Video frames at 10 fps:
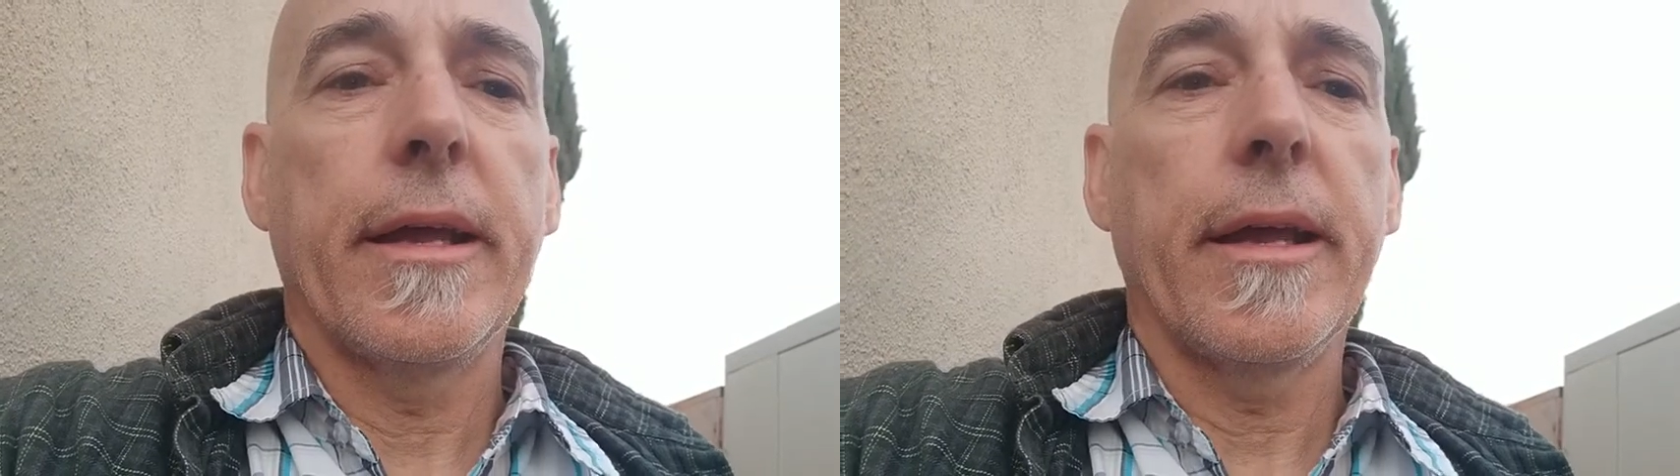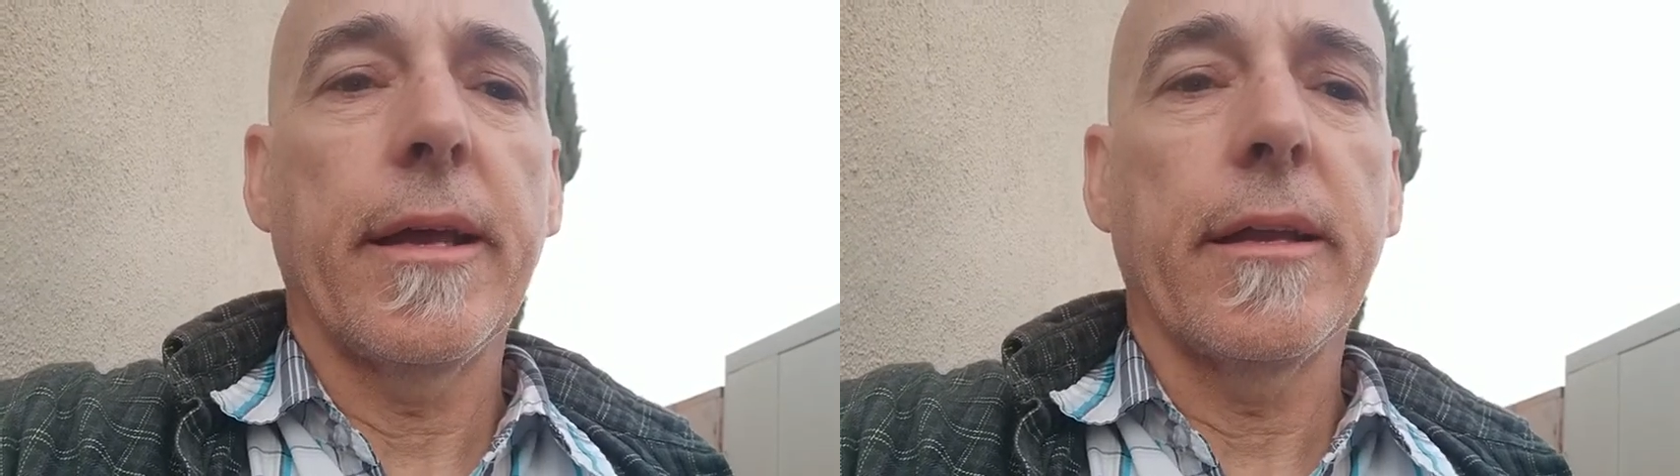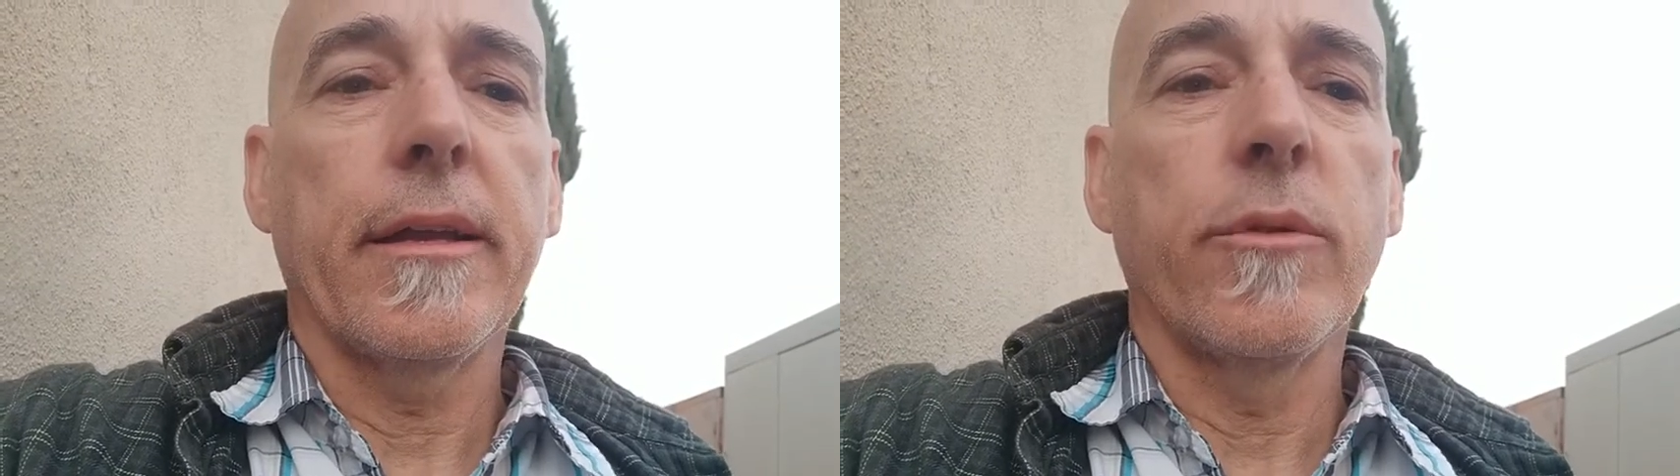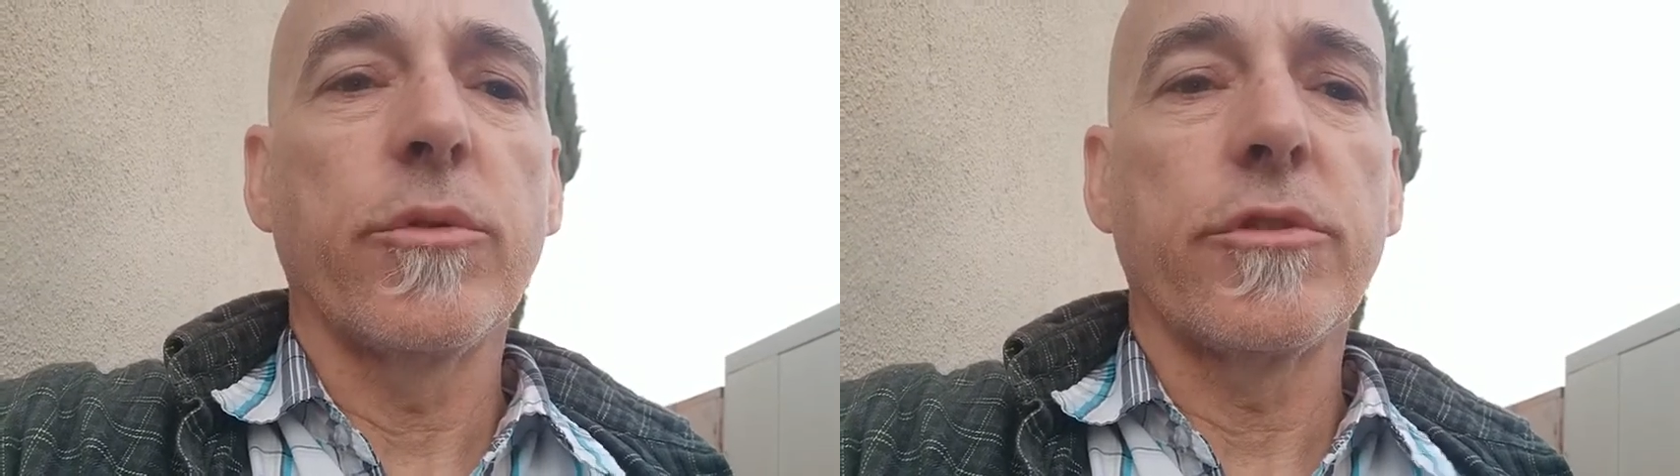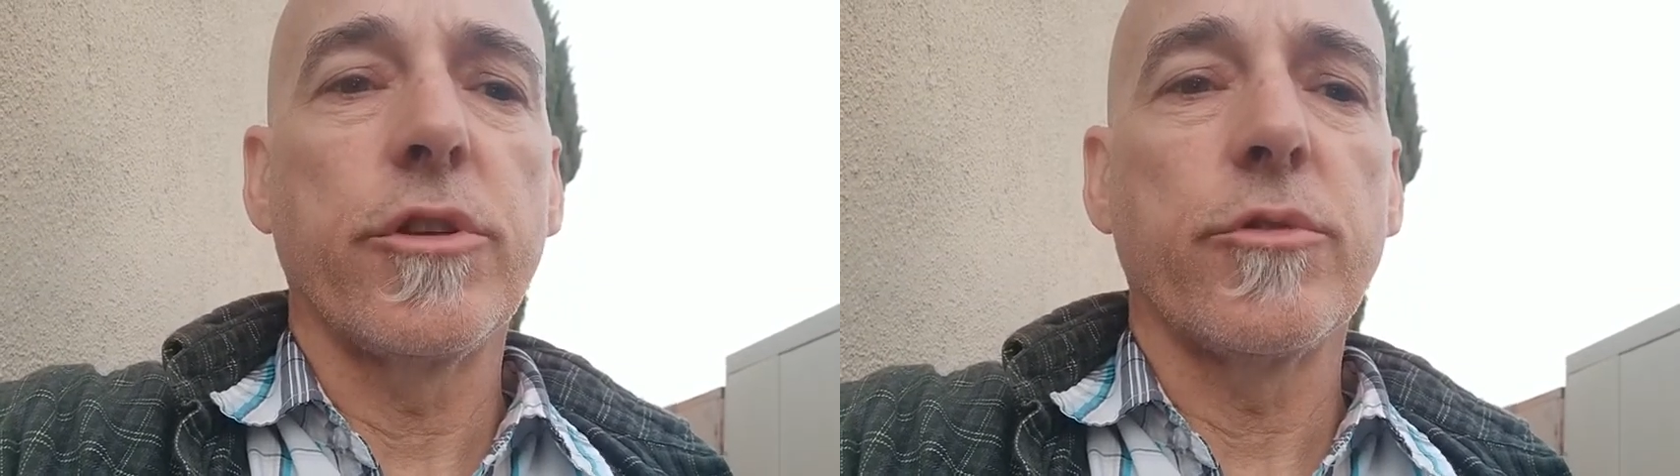And it
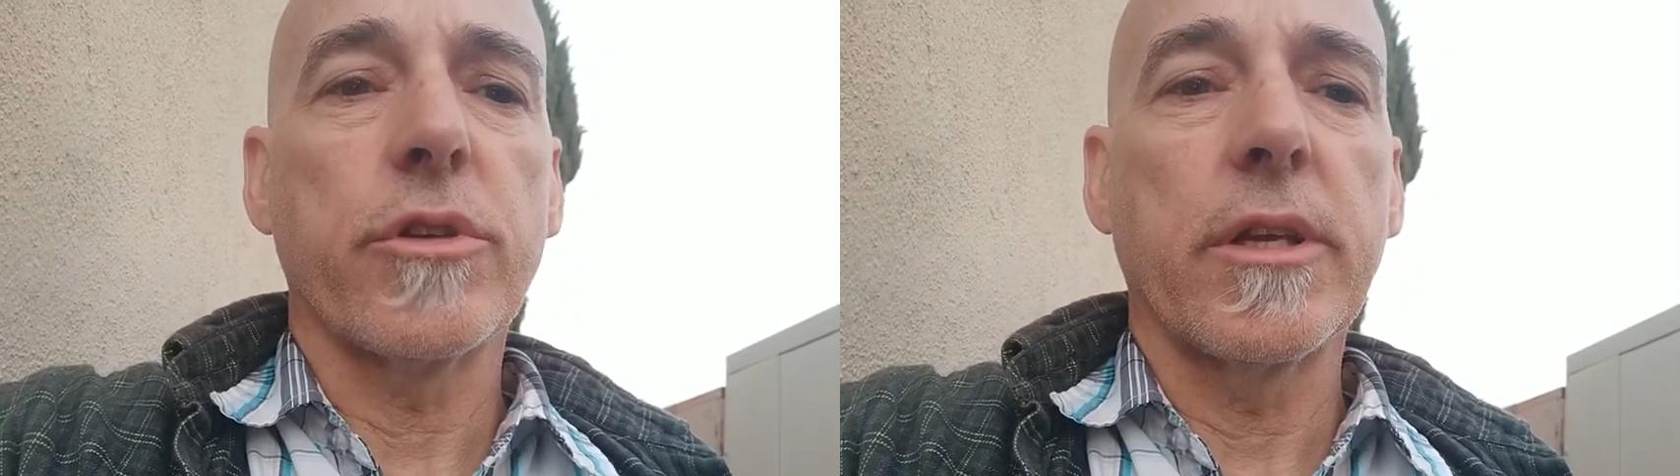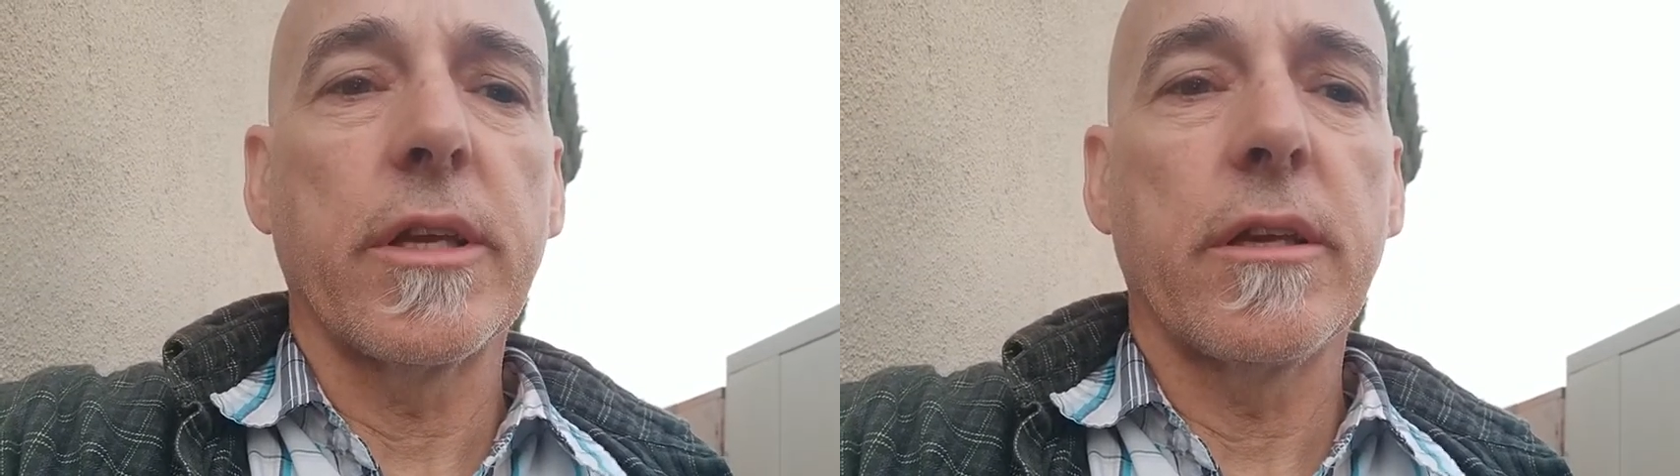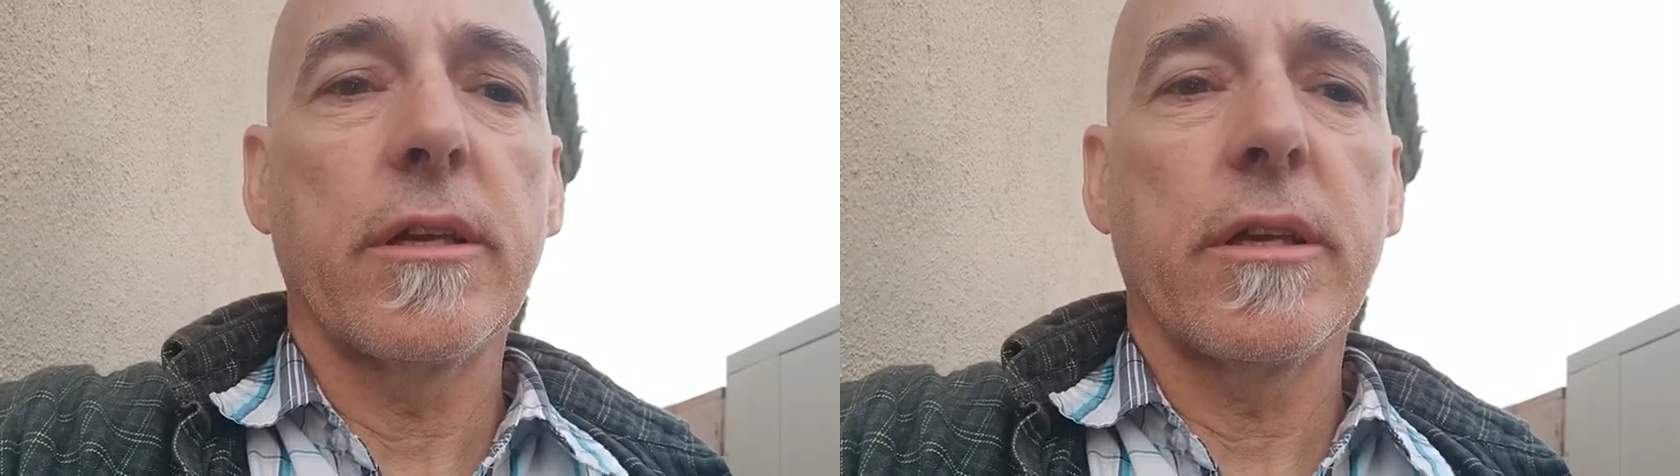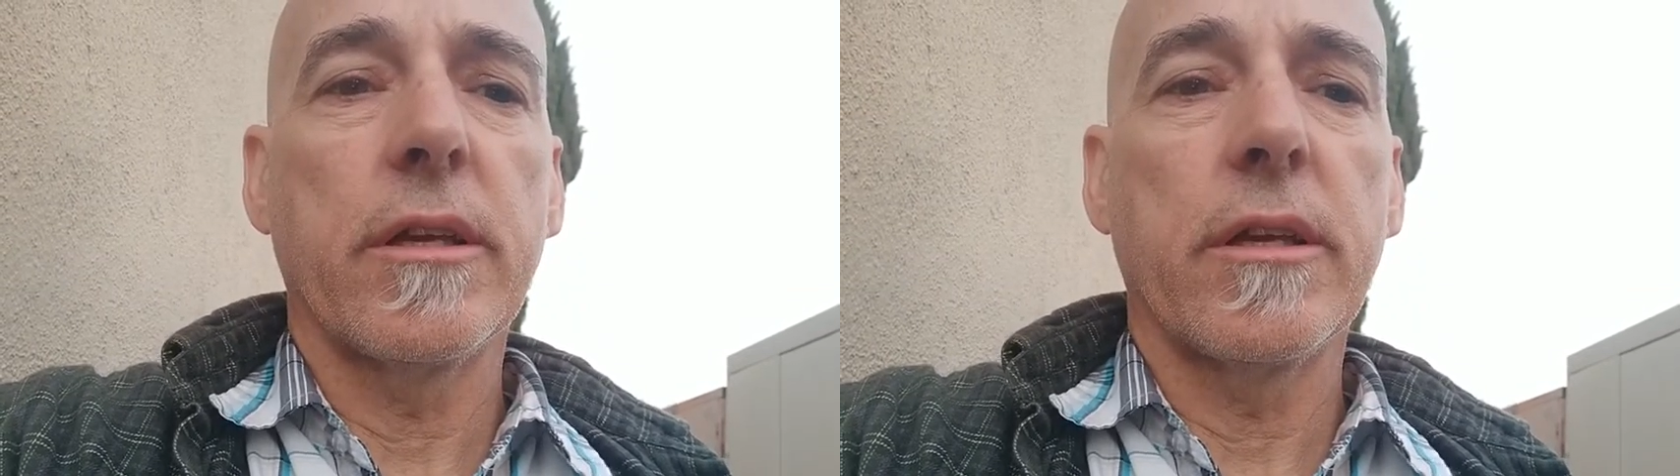was usually